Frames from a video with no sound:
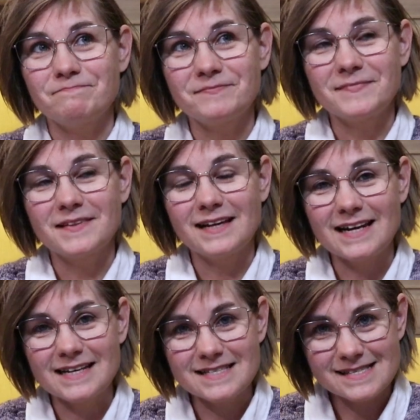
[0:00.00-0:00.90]

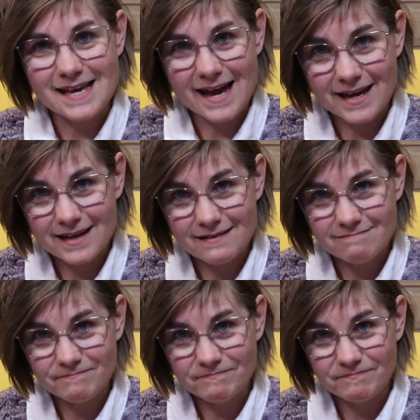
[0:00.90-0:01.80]
let's say
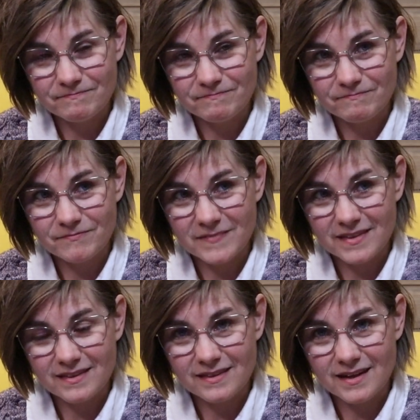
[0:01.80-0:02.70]

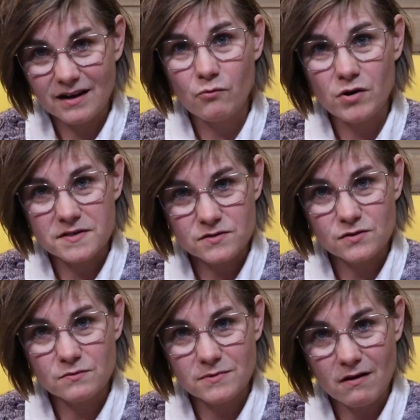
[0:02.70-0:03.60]
there was
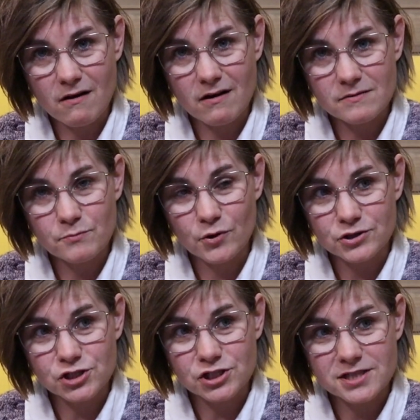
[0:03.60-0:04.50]
some yarn
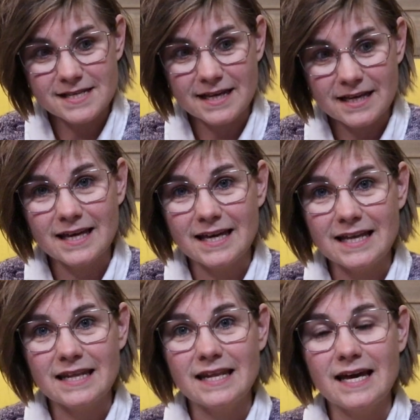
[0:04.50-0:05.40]
purchasing
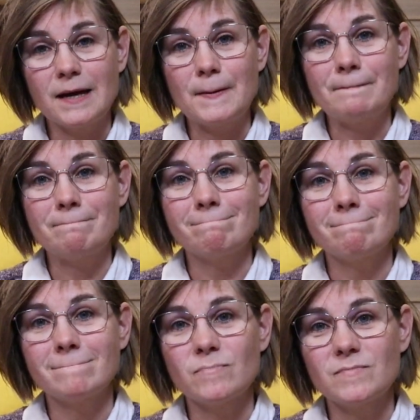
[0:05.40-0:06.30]
in
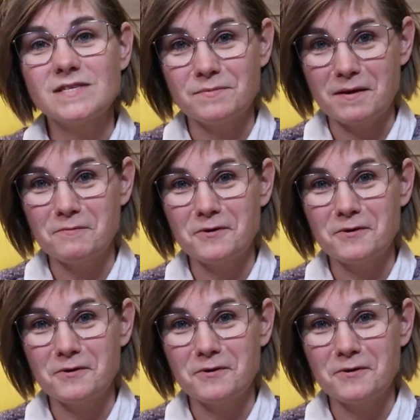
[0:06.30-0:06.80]
September.